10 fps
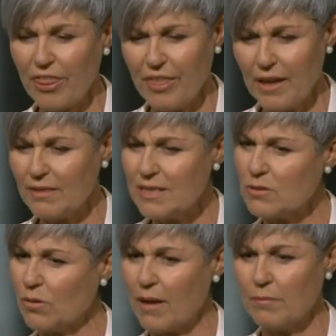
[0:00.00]
think
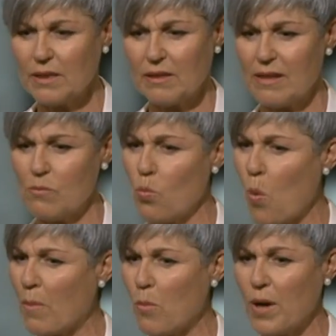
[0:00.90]
this all happened in
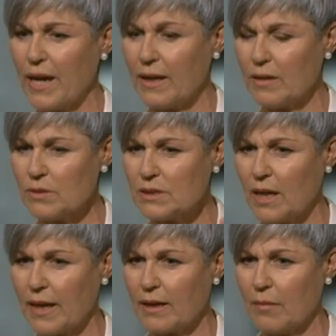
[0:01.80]
one week, and it was
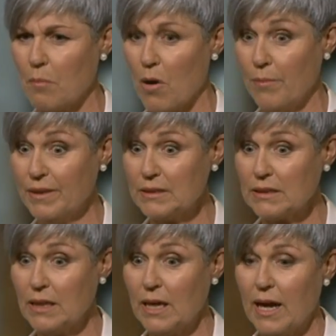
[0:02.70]
like a moment.
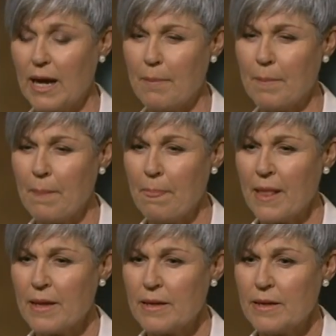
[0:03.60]
Um,
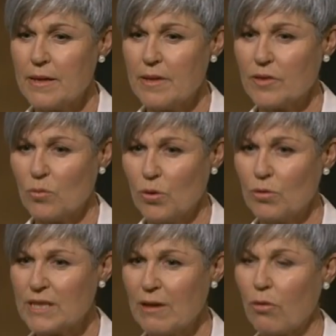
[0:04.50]
the
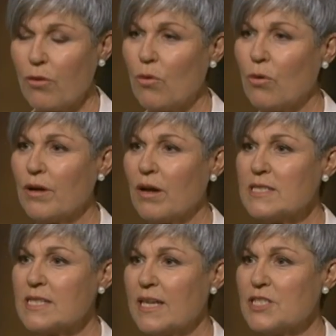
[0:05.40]
World Health
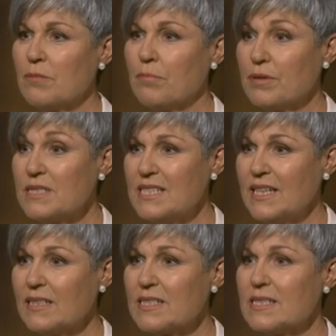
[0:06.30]
Organization
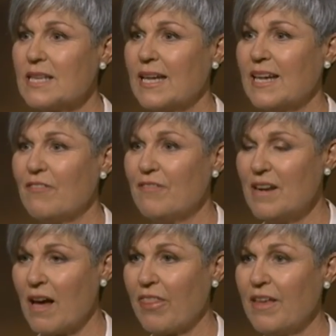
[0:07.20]
predicts that if
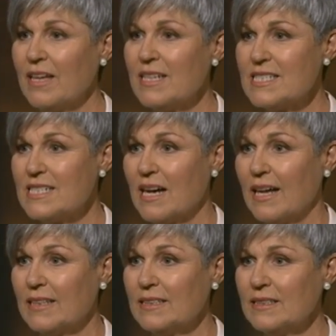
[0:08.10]
nothing is
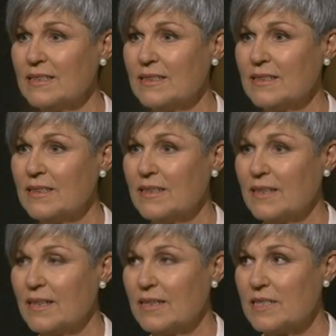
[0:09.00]
done,
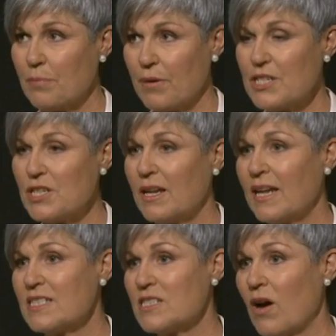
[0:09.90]
depression and
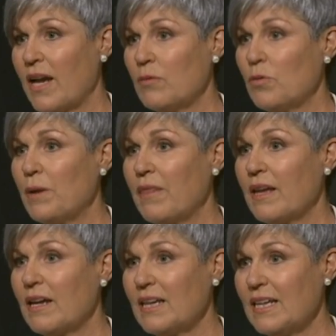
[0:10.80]
anxiety will be
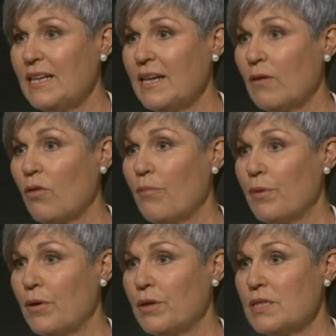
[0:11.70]
the leading health
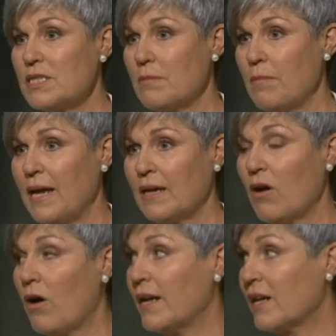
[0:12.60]
burden to
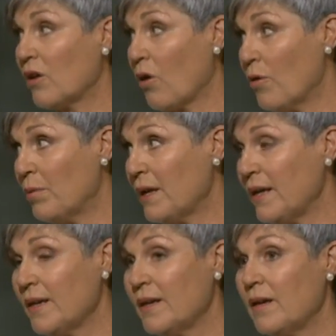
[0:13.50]
mankind
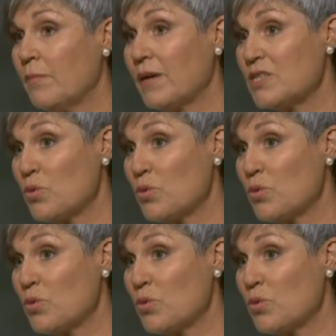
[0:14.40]
globally by